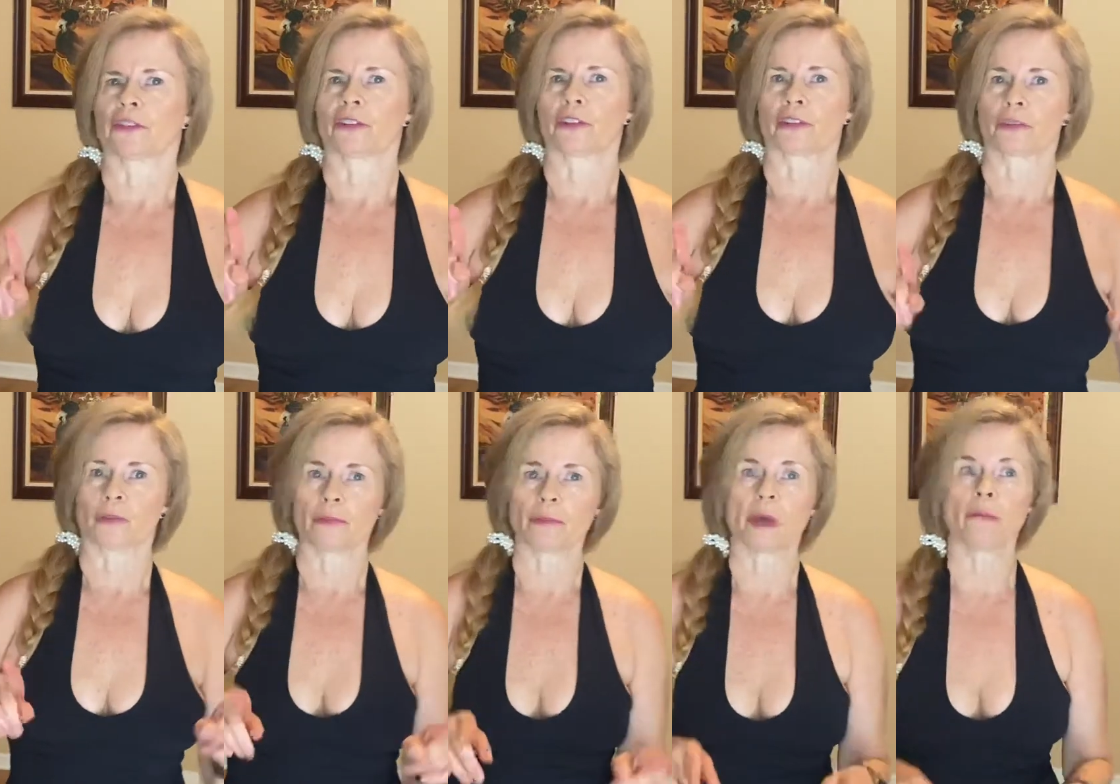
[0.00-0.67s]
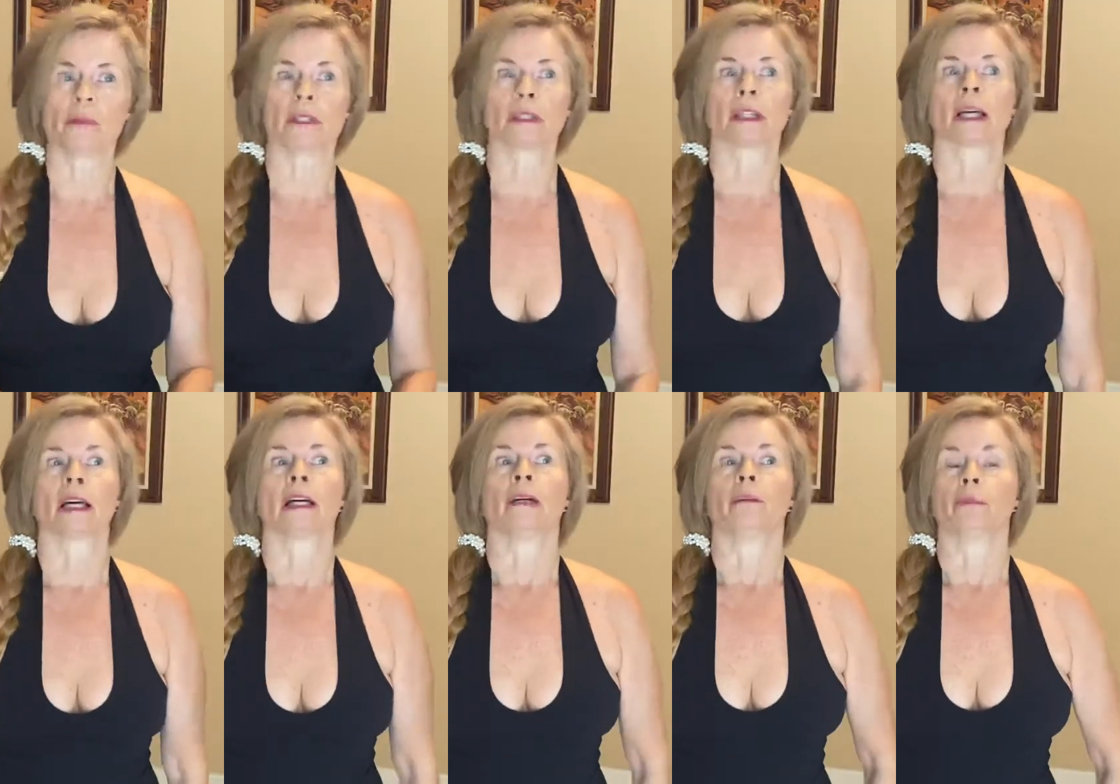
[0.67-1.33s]
Just remember,
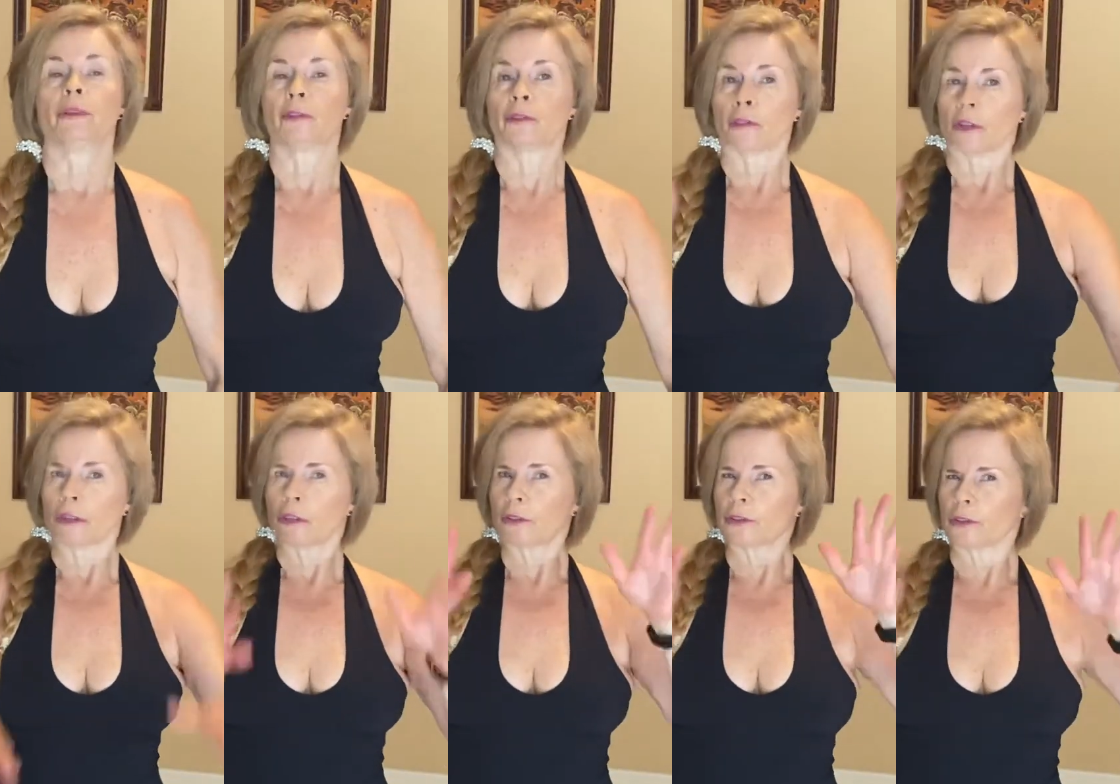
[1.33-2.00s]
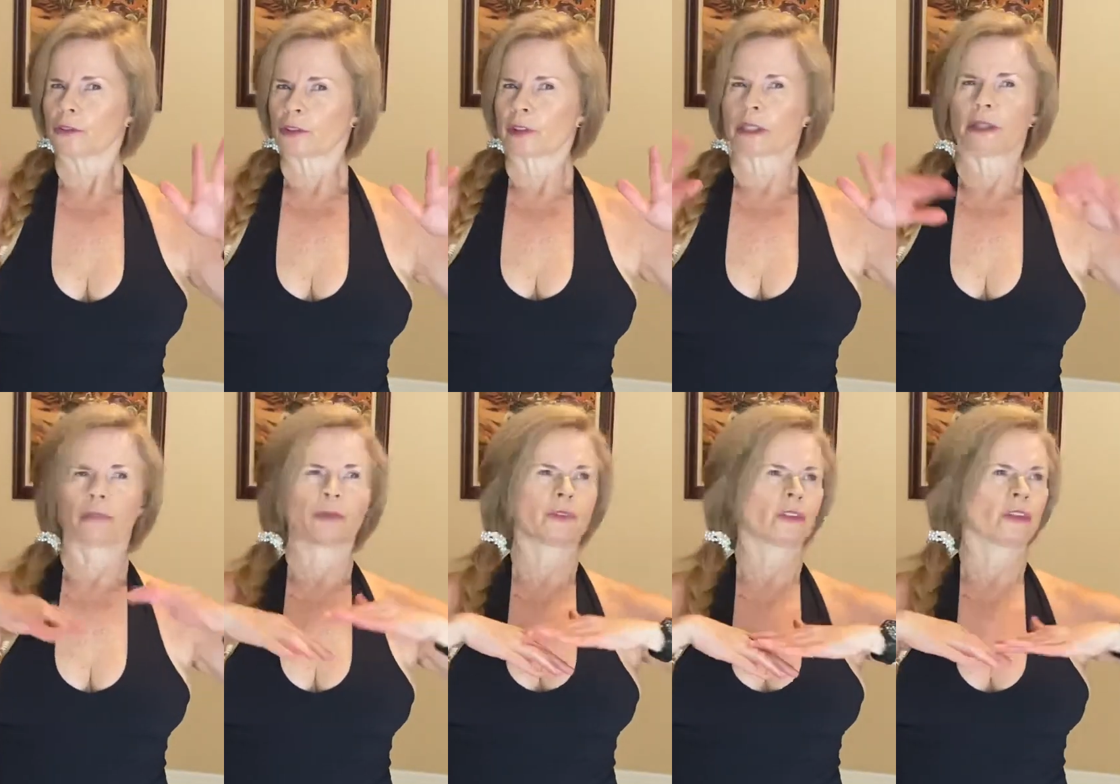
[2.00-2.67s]
before you go to
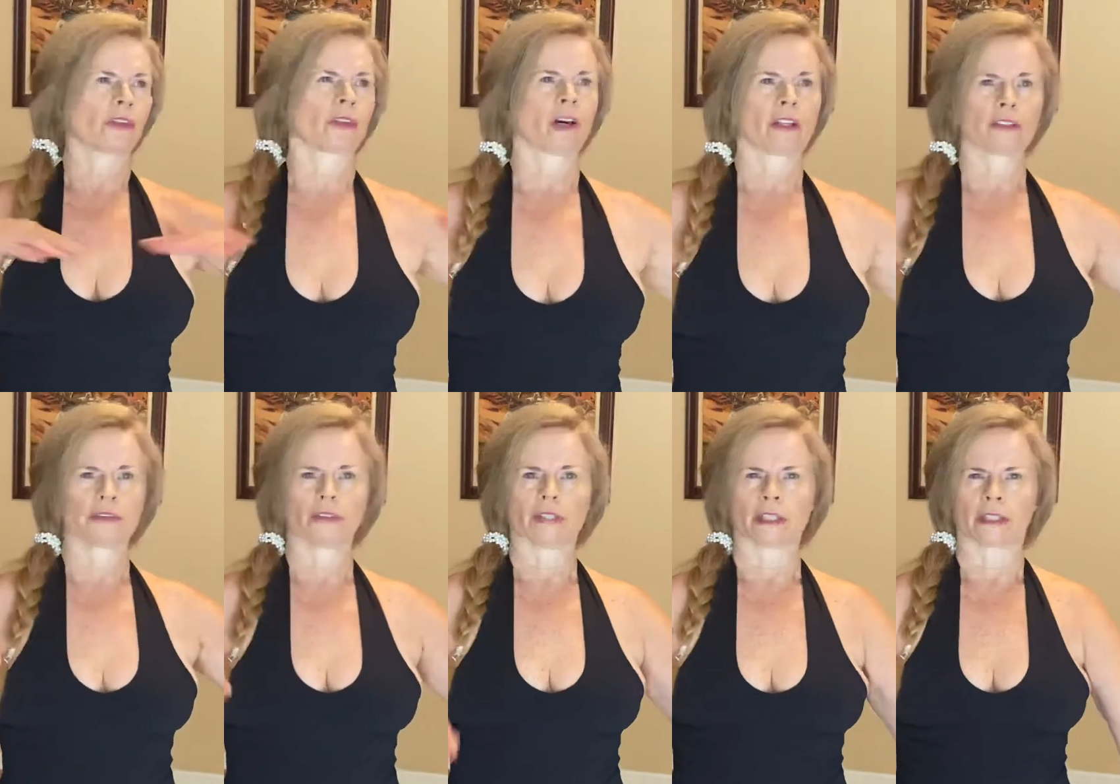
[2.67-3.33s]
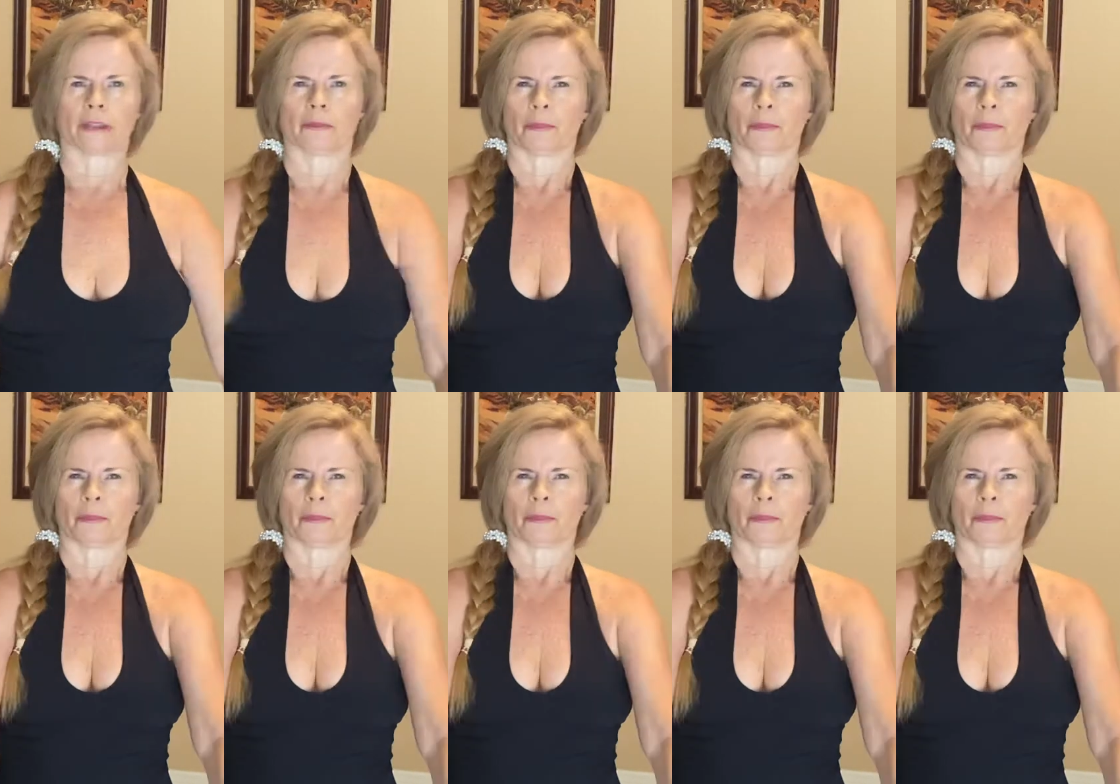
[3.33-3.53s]
sleep is another thing.